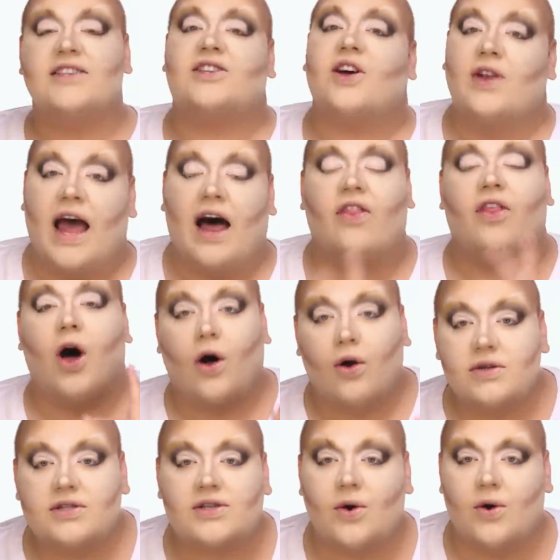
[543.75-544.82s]
So now the
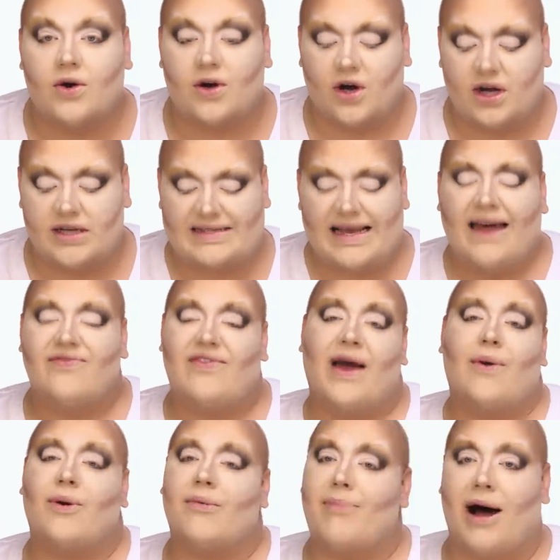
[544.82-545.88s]
old school girls, they
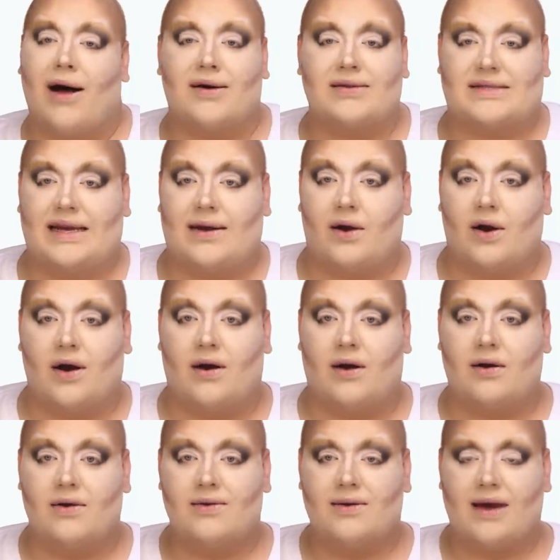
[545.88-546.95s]
were ballsy,
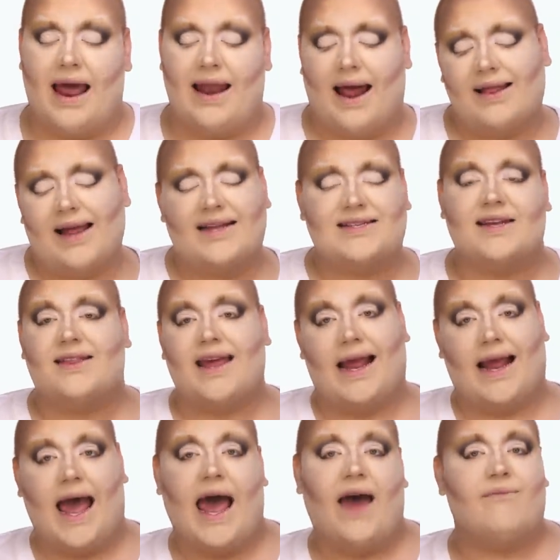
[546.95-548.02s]
girl. And I like to
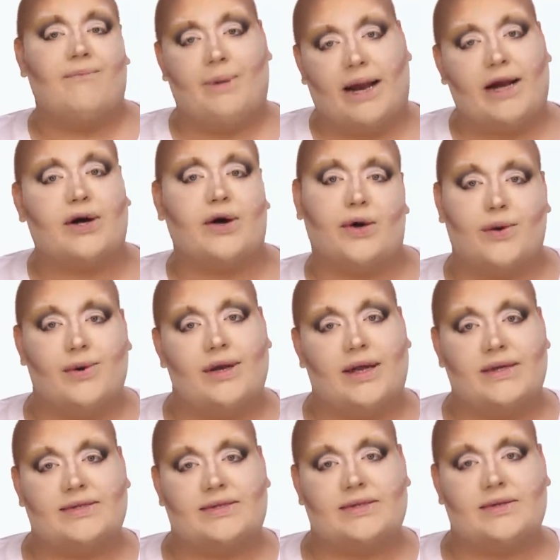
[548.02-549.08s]
think I have big
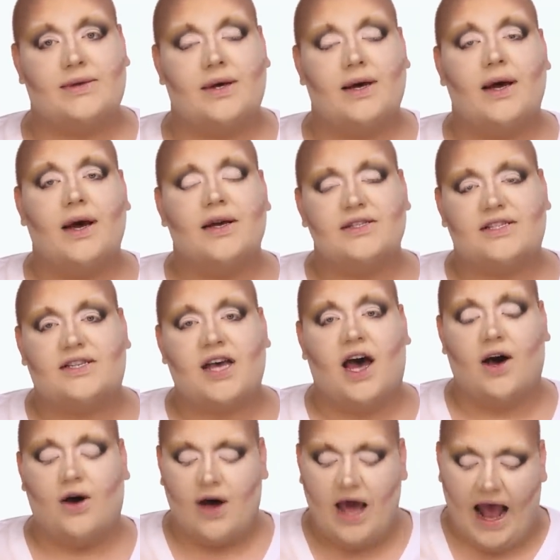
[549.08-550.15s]
kahunas.
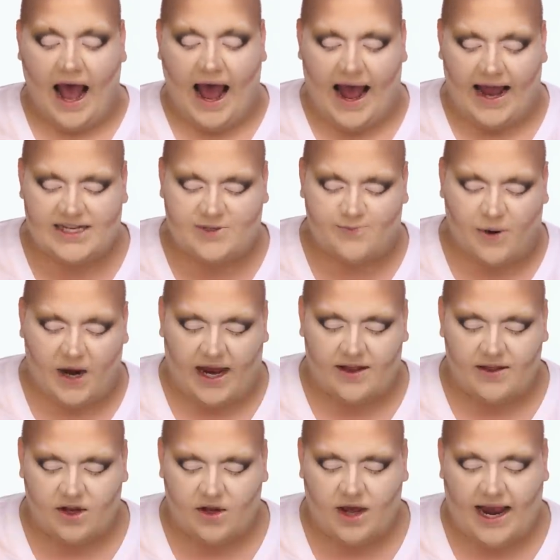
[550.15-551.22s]
So I spray a
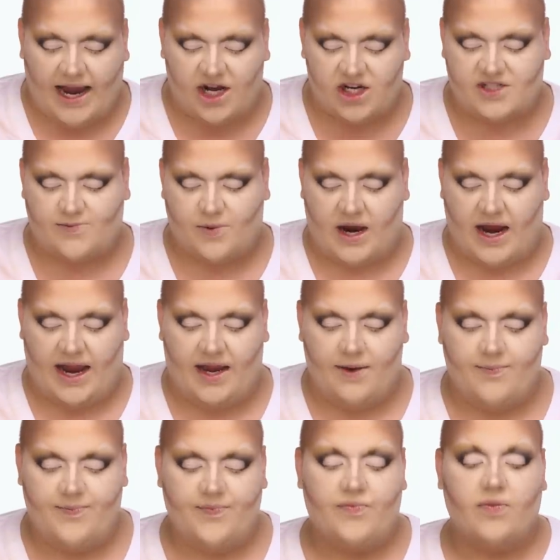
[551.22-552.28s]
little
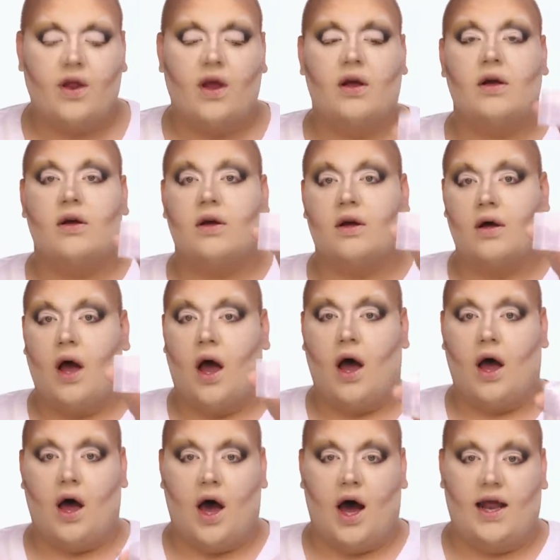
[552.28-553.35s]
hairspray
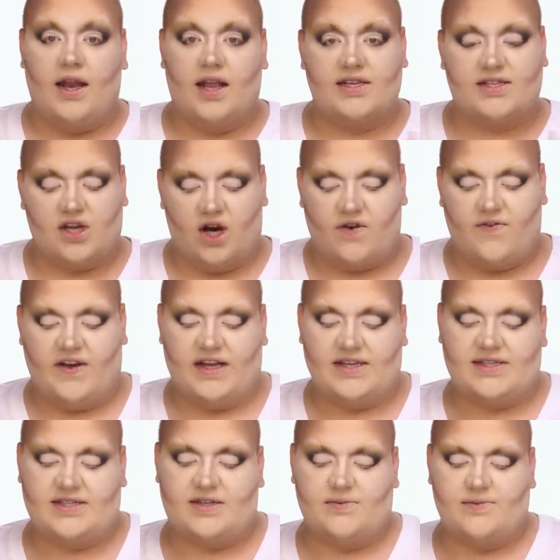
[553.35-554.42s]
on a
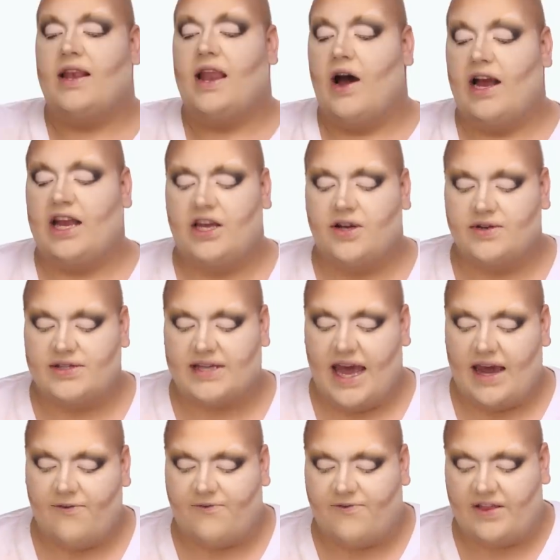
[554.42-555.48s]
surface. Now I use
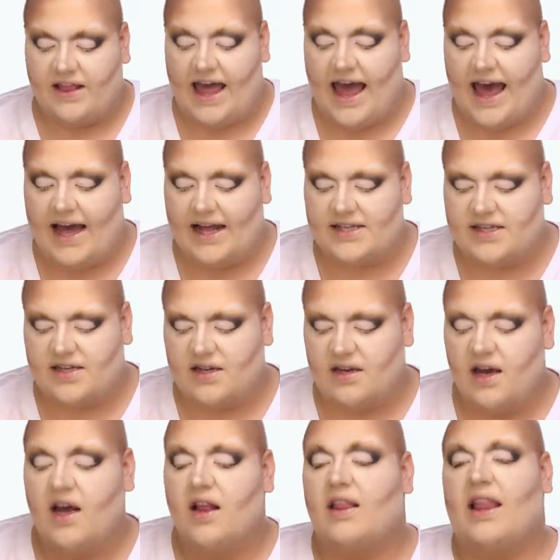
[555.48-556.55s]
a flat,
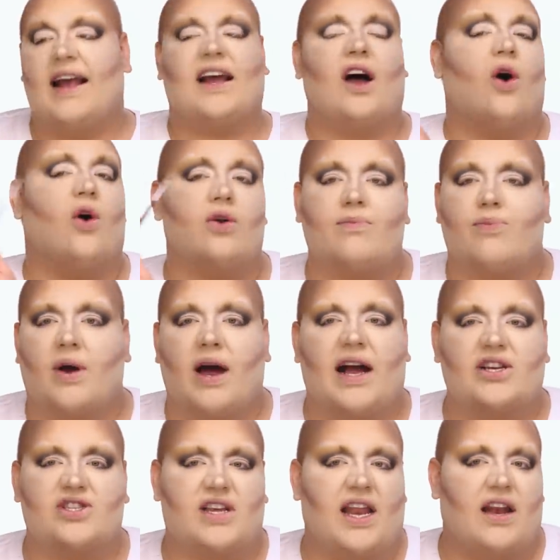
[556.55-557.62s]
like old
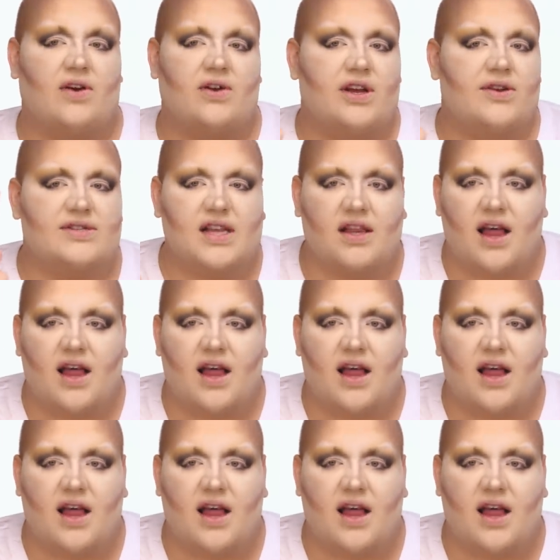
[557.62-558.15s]
brush that I don't use a